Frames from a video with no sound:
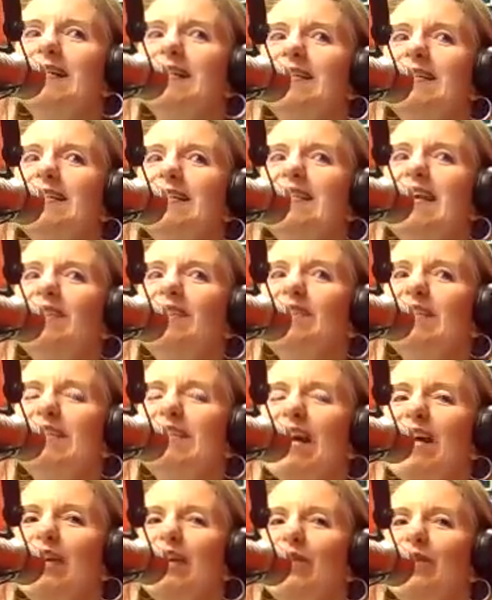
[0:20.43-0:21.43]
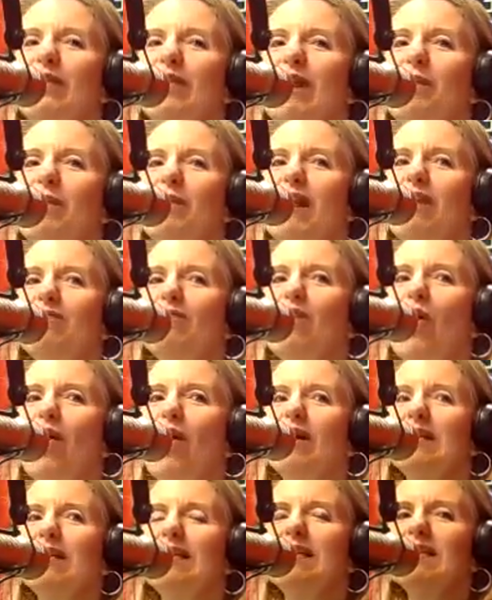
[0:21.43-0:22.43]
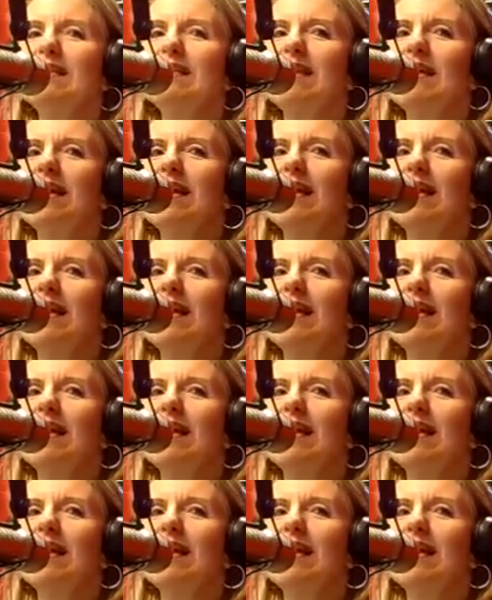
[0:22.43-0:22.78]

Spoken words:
Did David tell you that I'm going to have call-ins?